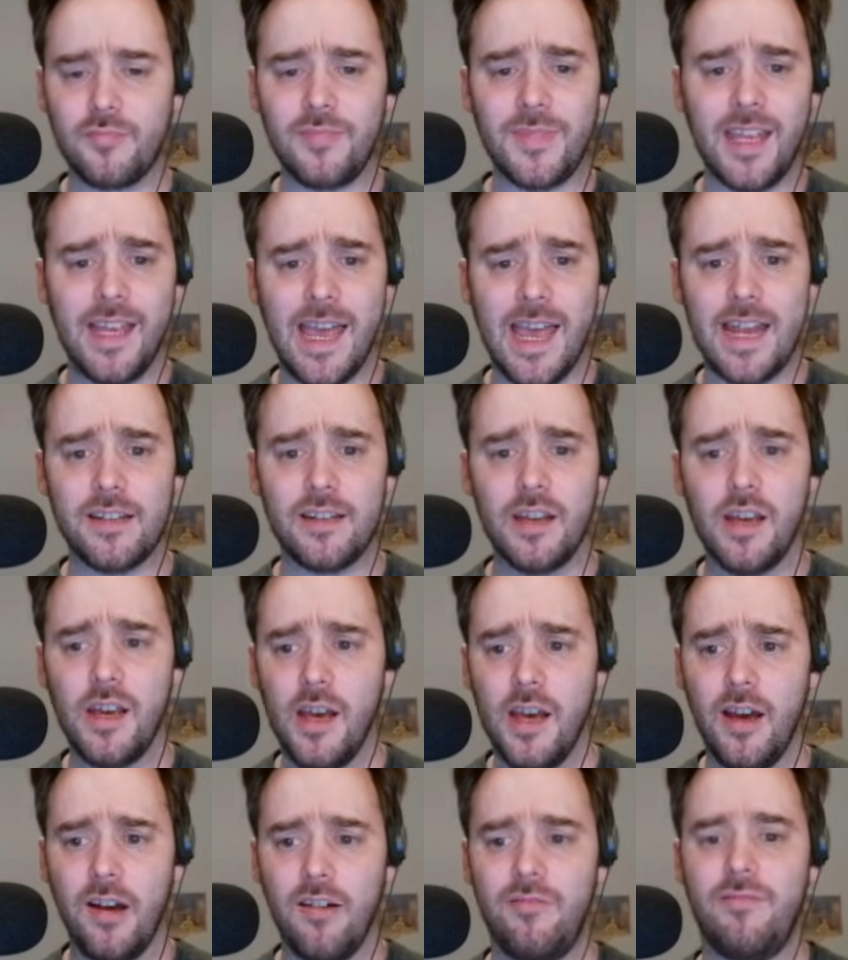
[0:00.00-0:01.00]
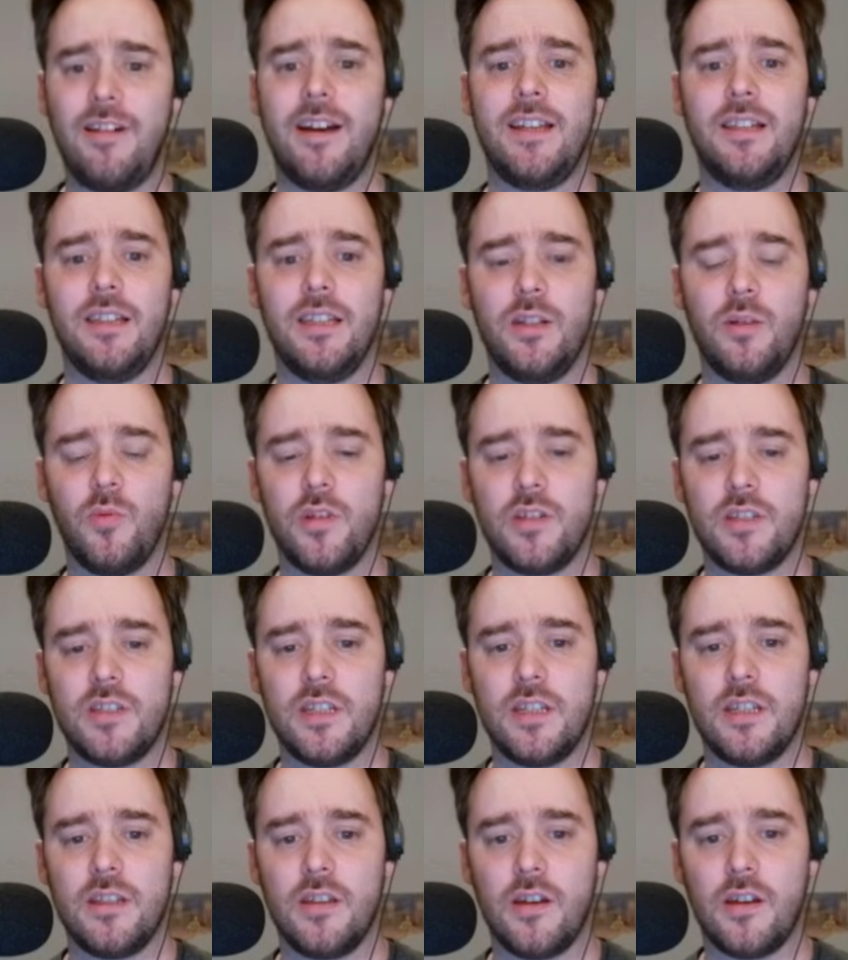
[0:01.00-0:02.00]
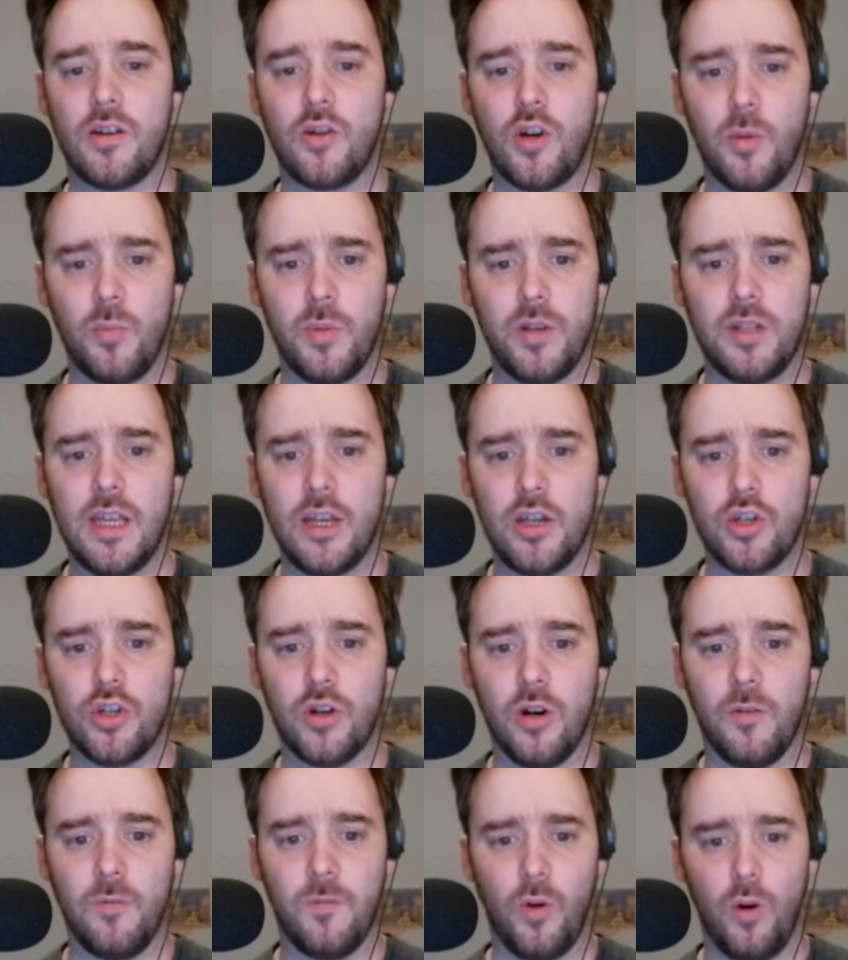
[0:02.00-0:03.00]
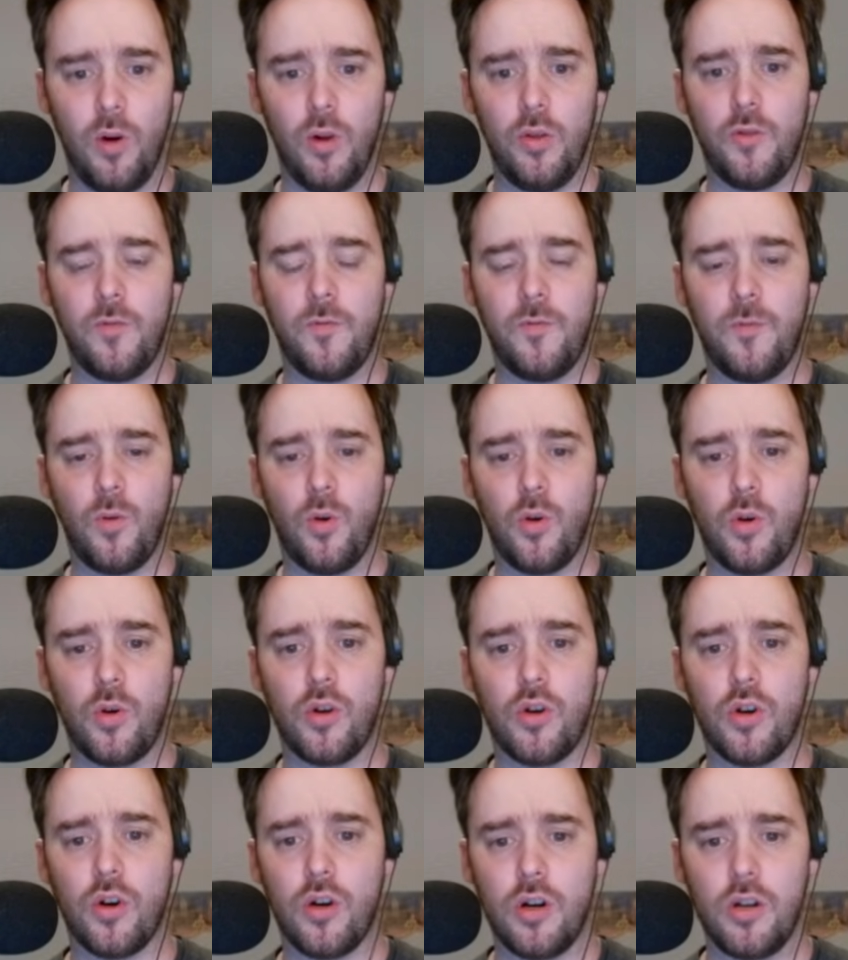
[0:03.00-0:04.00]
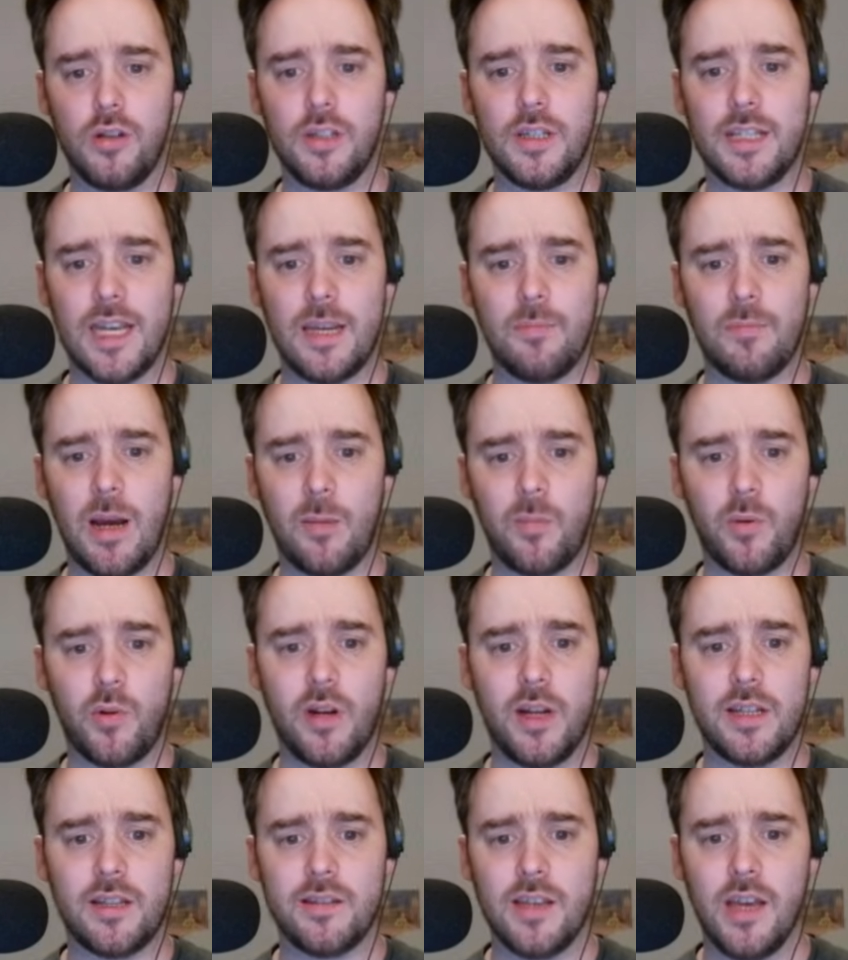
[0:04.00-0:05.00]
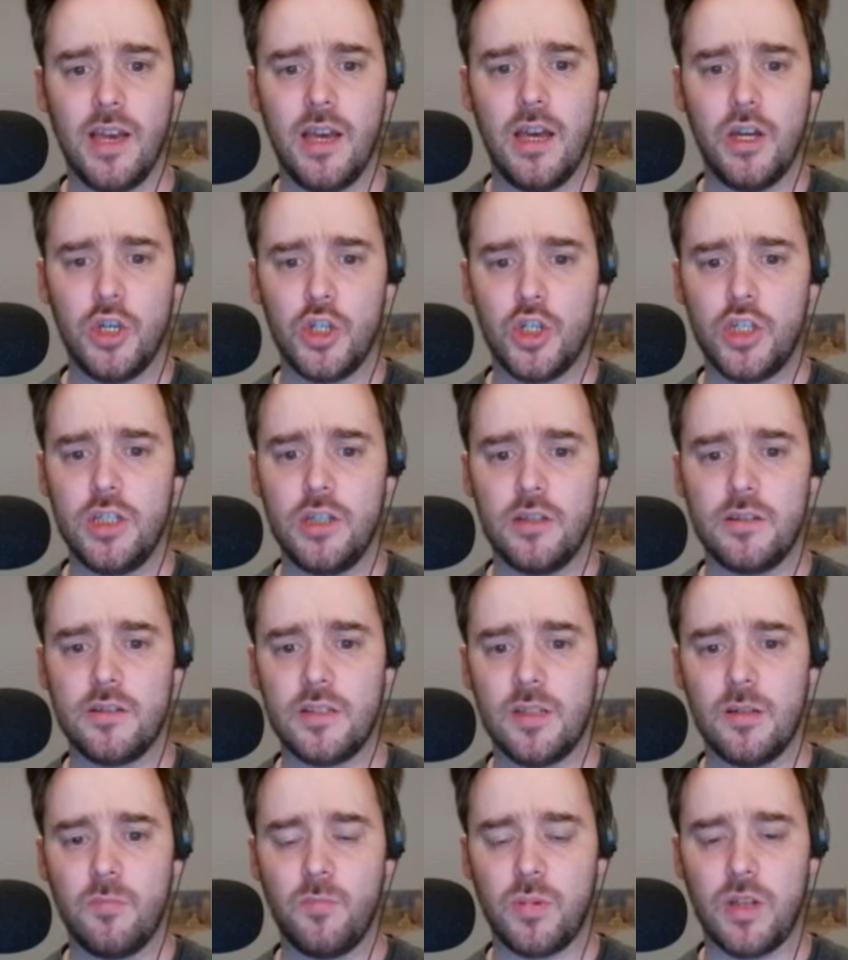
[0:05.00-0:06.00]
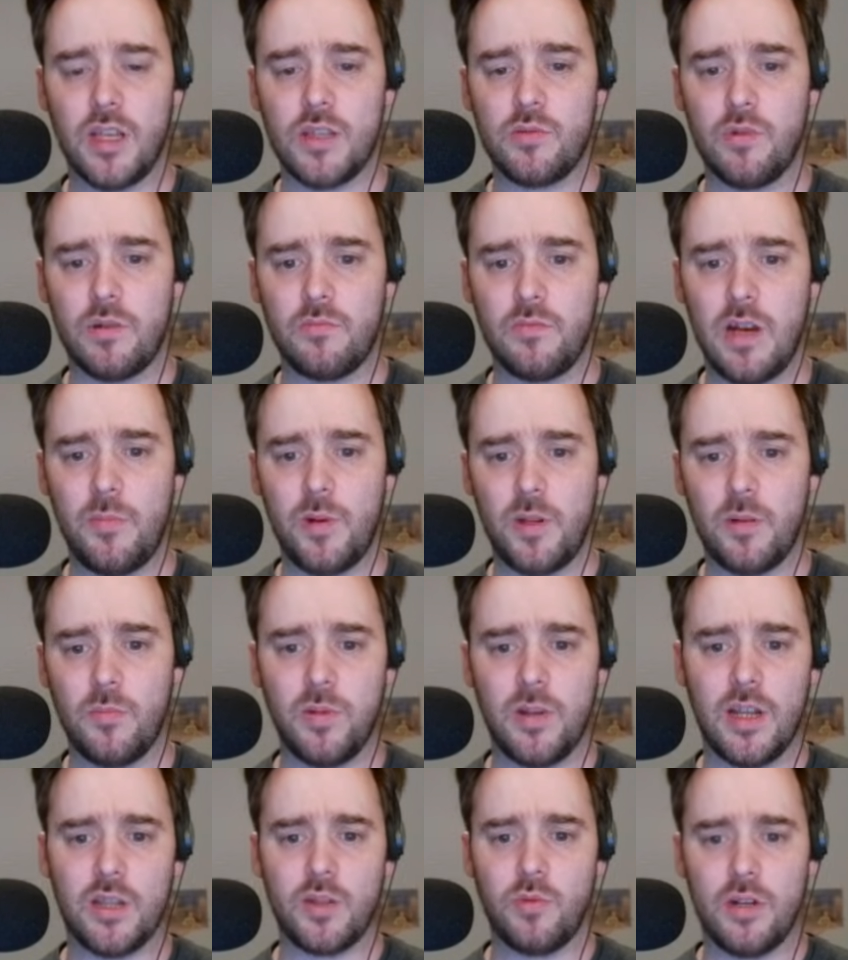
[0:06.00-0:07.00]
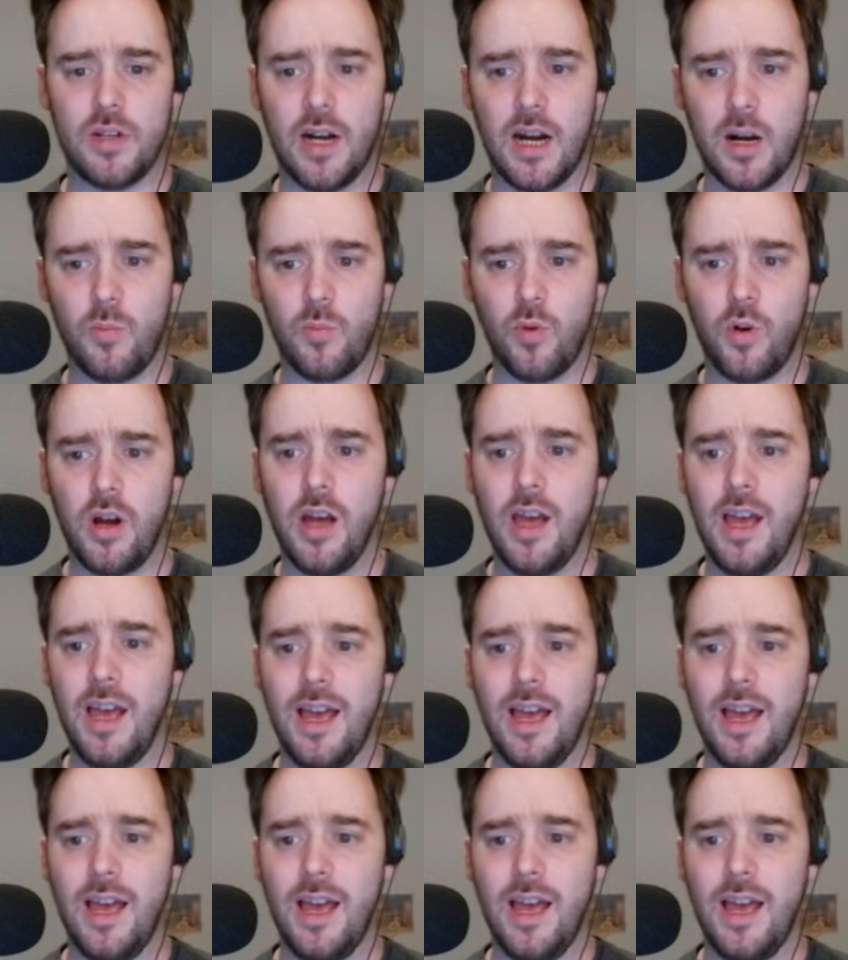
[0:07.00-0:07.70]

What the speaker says: And finally, we see the combination of all the 4 early game upgrades: shield, stim, +1 weapon, +1 armor,